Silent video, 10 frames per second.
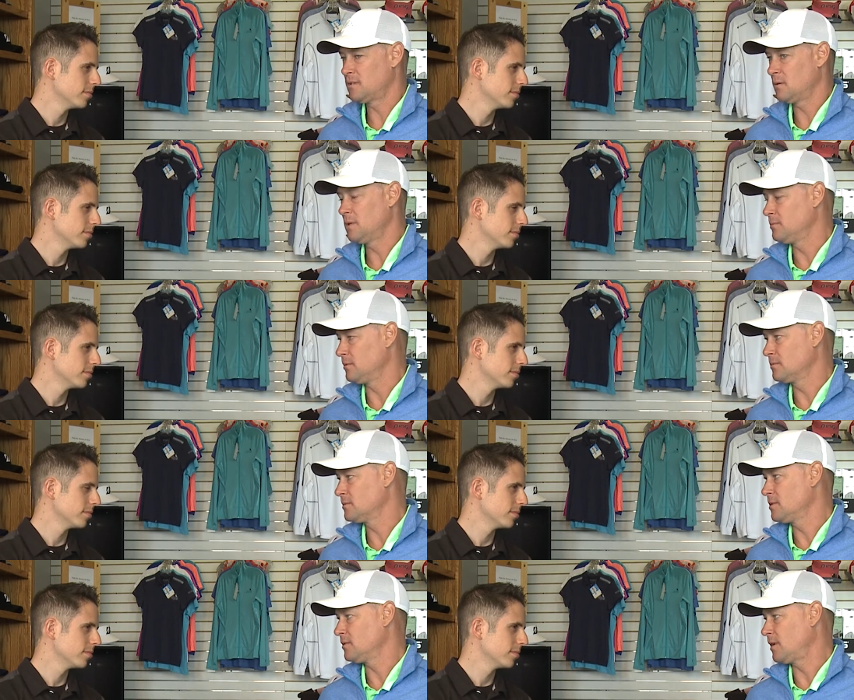Speaker 1: tell people
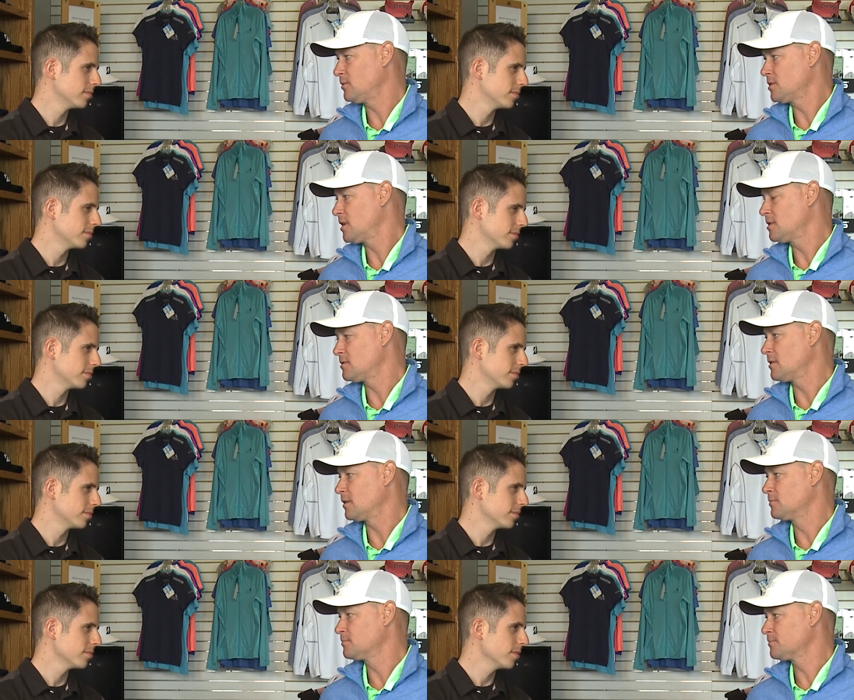still I wouldn't change a
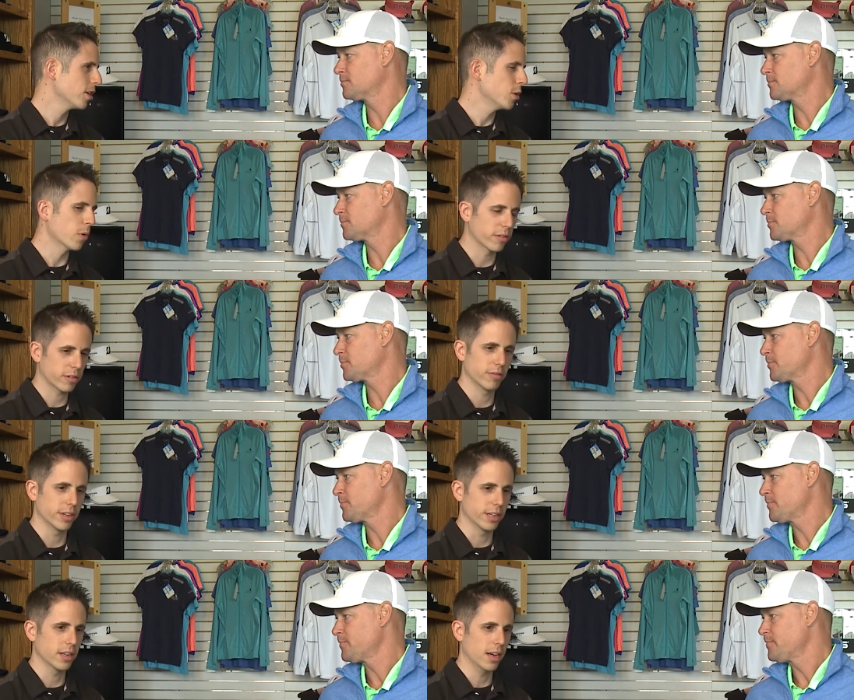thing.
Speaker 2: You weren't
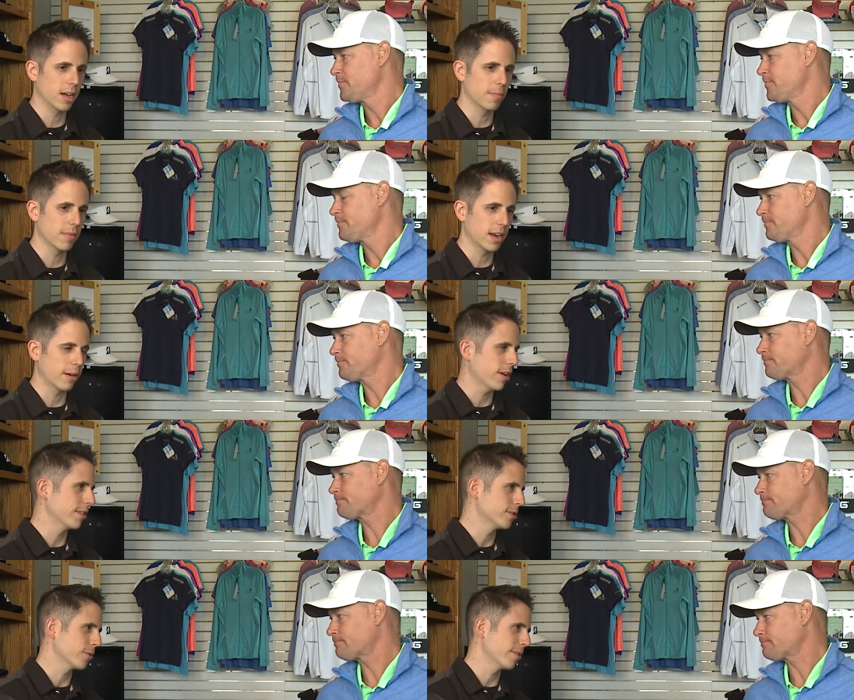recruited, um, and I read
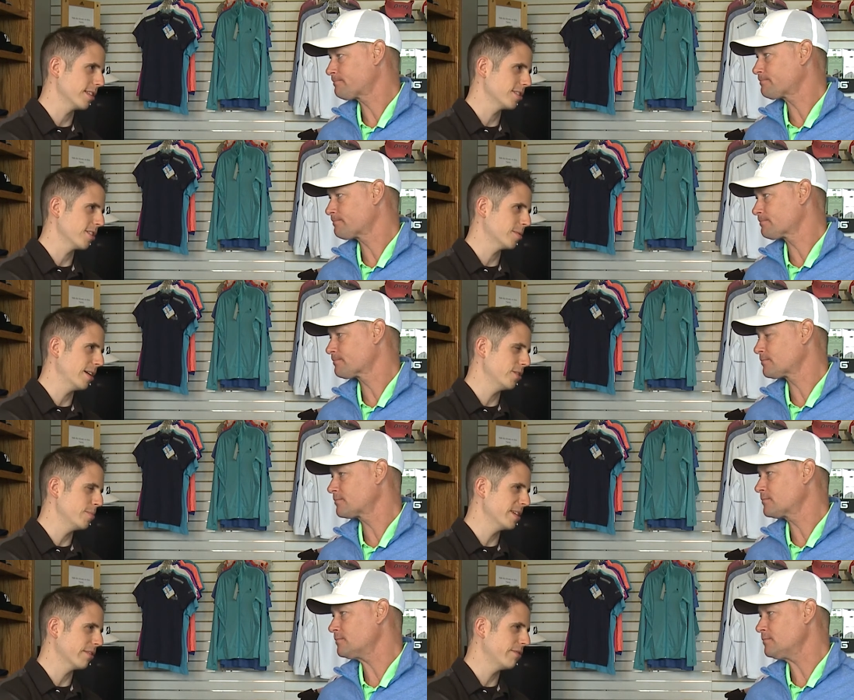the story that talked about you
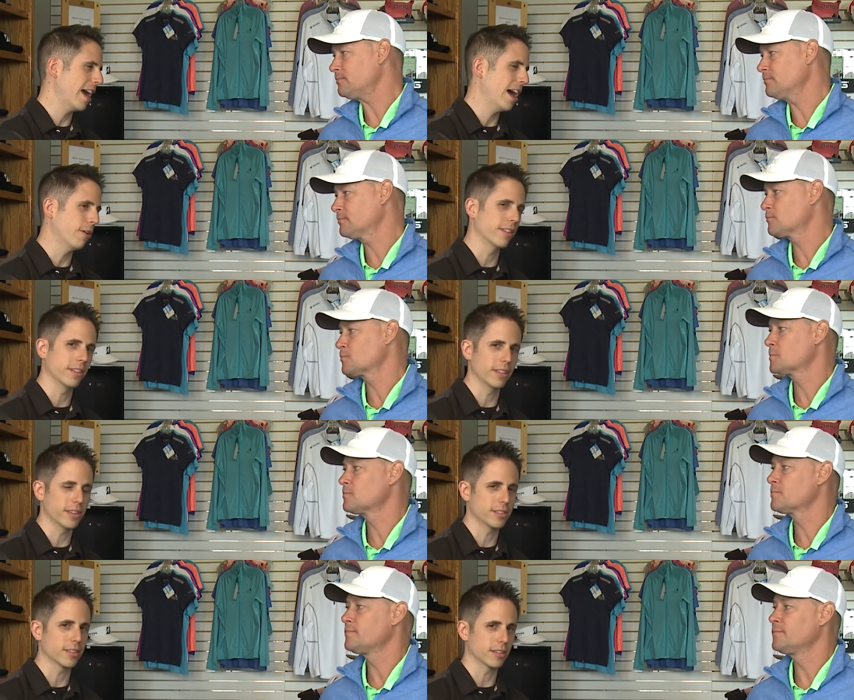being found.
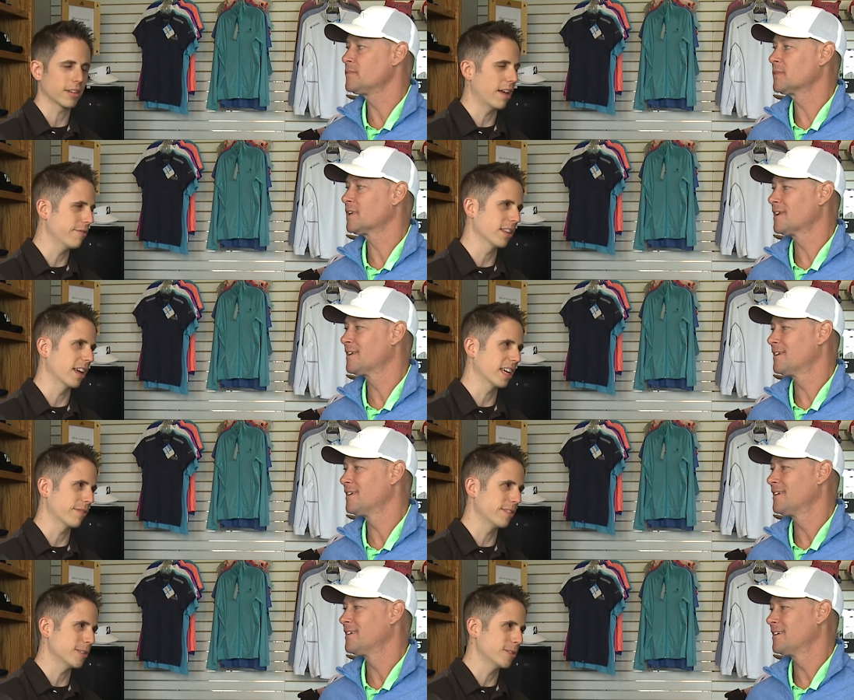This is the. I feel like
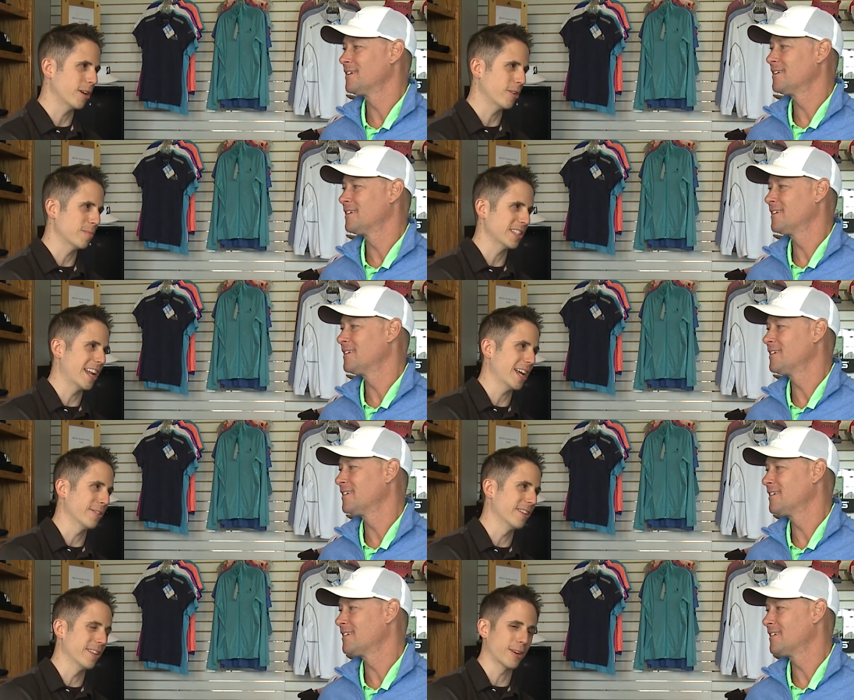if this is 100%
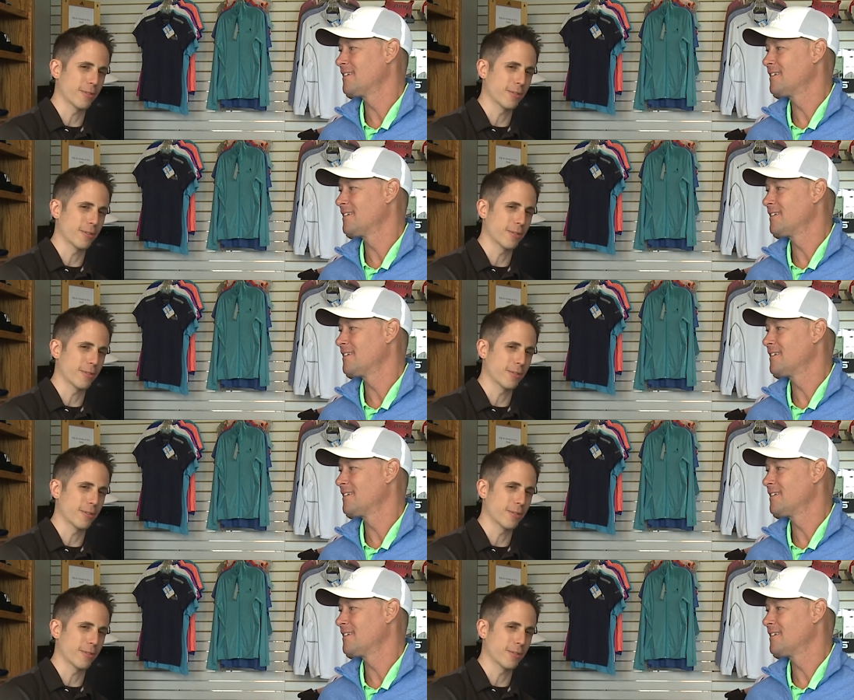accurate, the